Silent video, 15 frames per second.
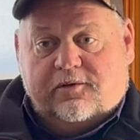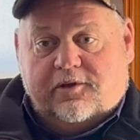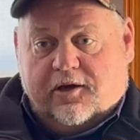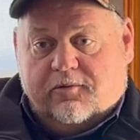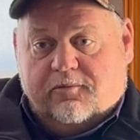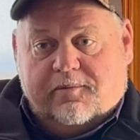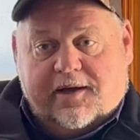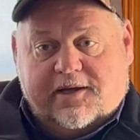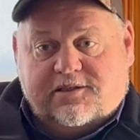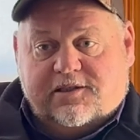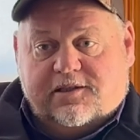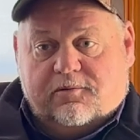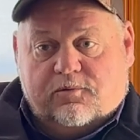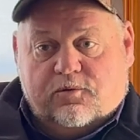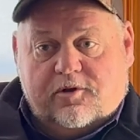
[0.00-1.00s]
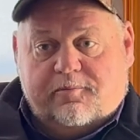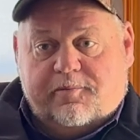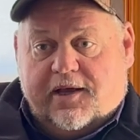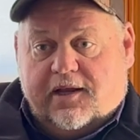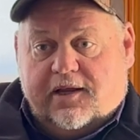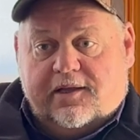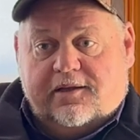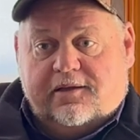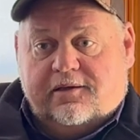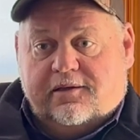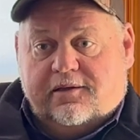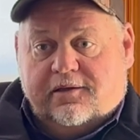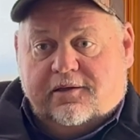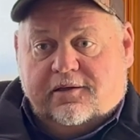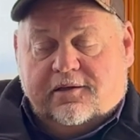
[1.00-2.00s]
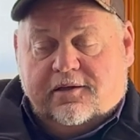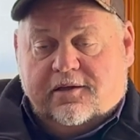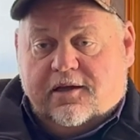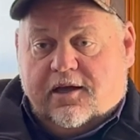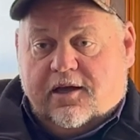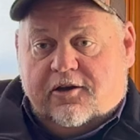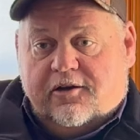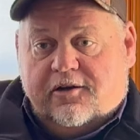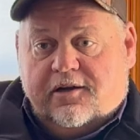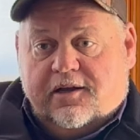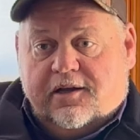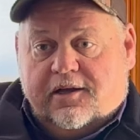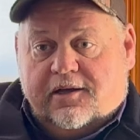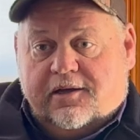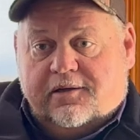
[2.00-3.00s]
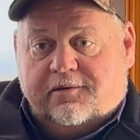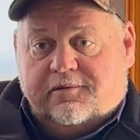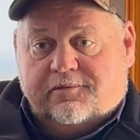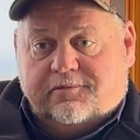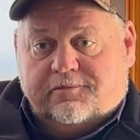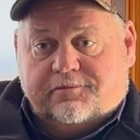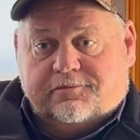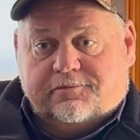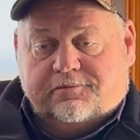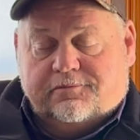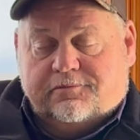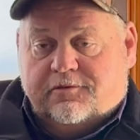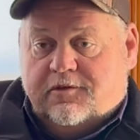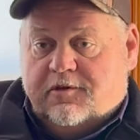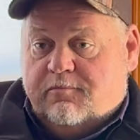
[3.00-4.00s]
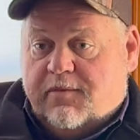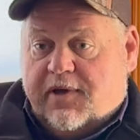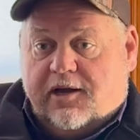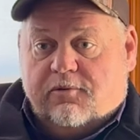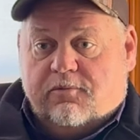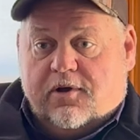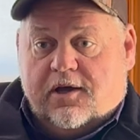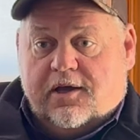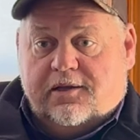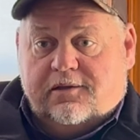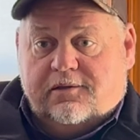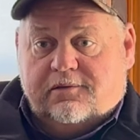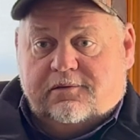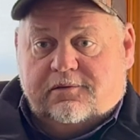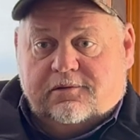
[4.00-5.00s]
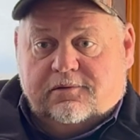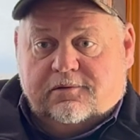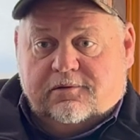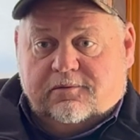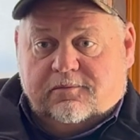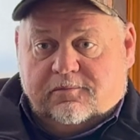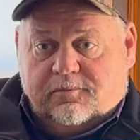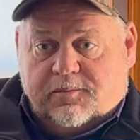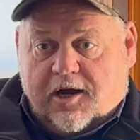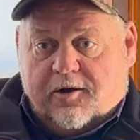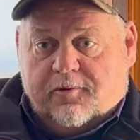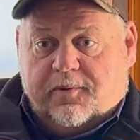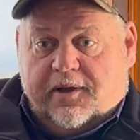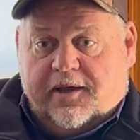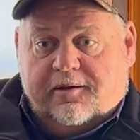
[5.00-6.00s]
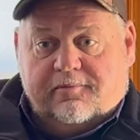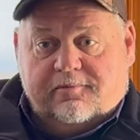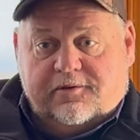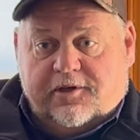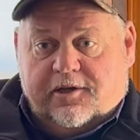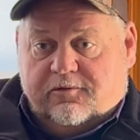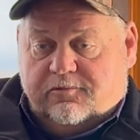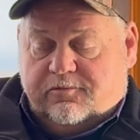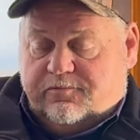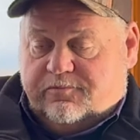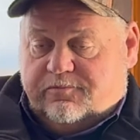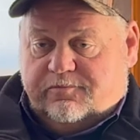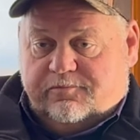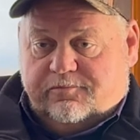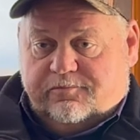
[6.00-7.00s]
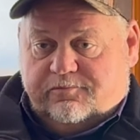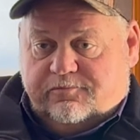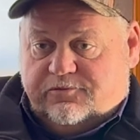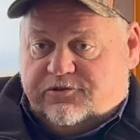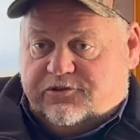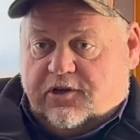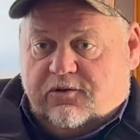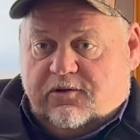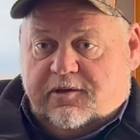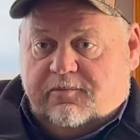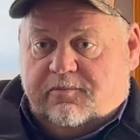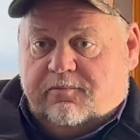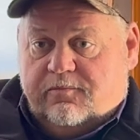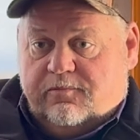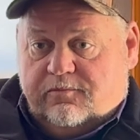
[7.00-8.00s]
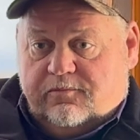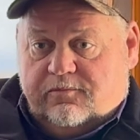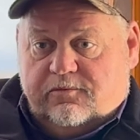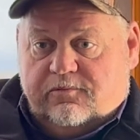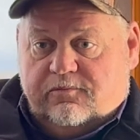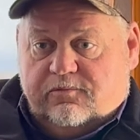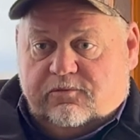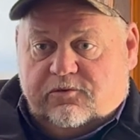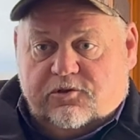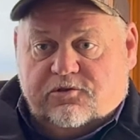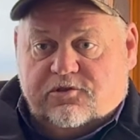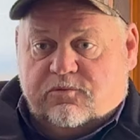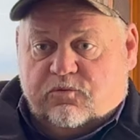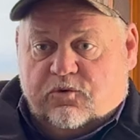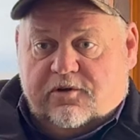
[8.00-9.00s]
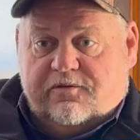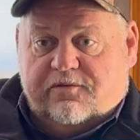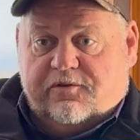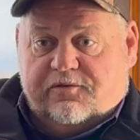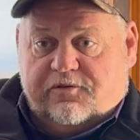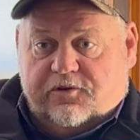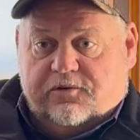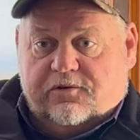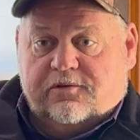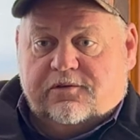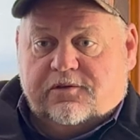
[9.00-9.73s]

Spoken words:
So, basically a wood pellet, 100 megawatt power plant. Solely using wood for fuel.